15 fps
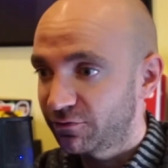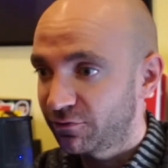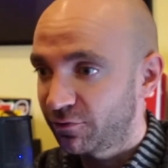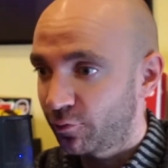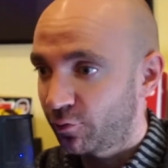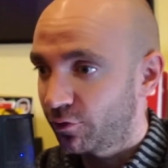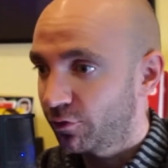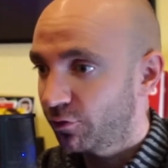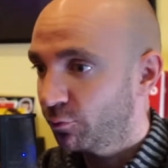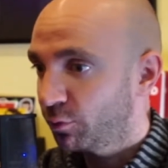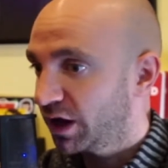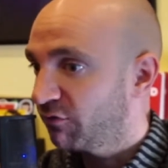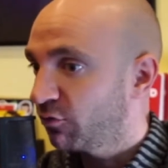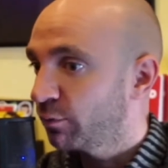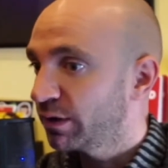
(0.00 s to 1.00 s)
for
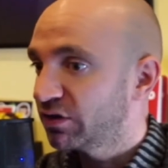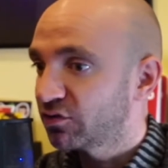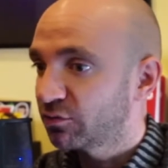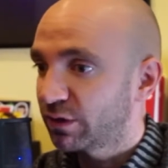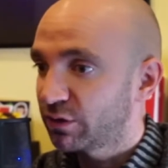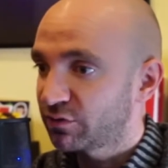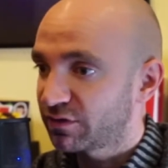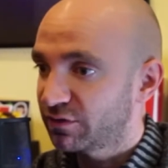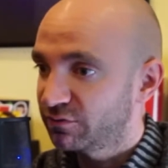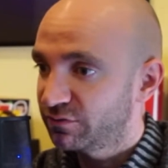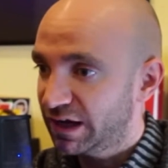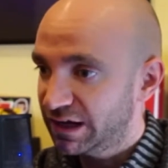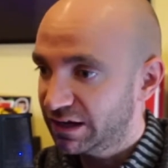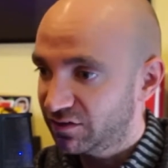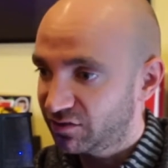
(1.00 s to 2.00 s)
whatever reason, whether it's
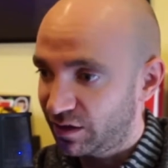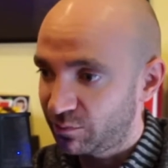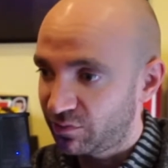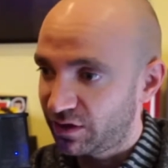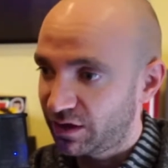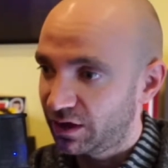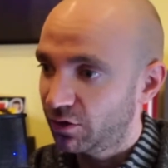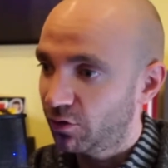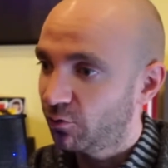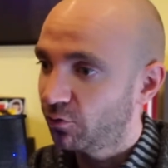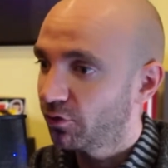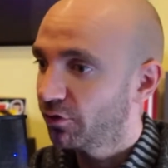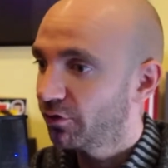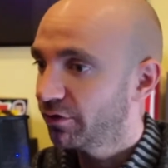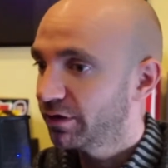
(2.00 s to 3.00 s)
invading something
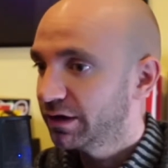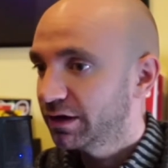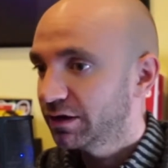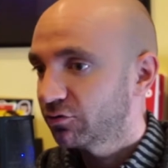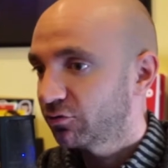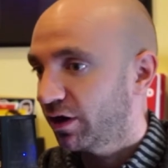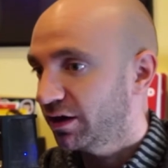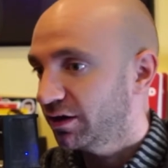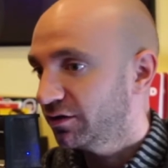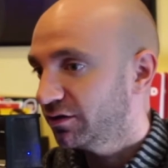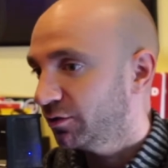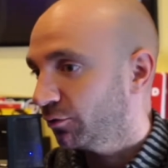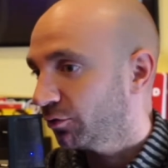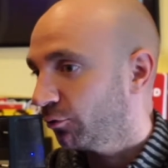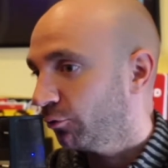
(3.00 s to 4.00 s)
or trying to
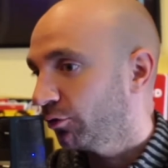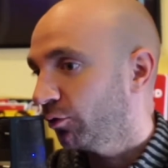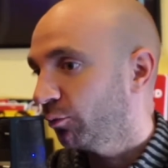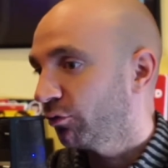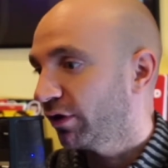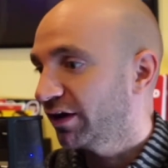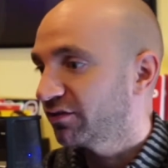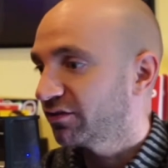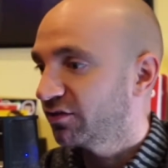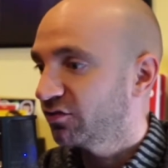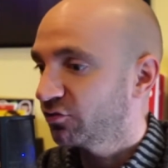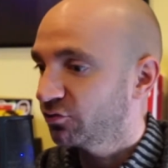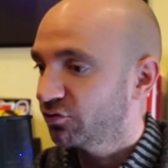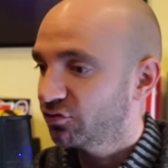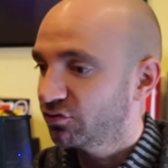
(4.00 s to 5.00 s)
deal with oil prices
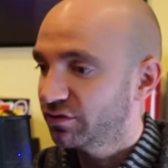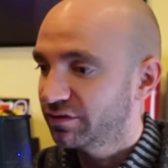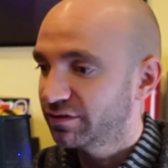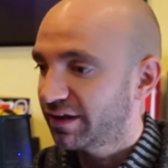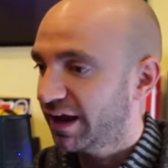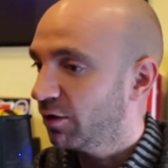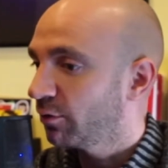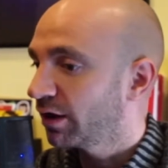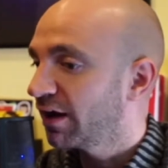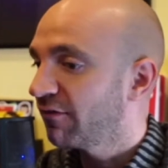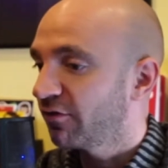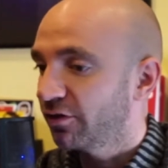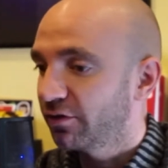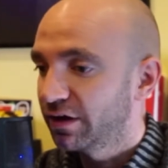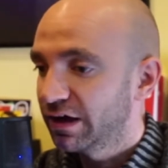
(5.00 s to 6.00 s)
or just take
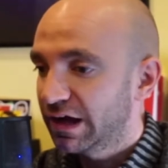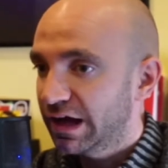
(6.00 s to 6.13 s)
whatever,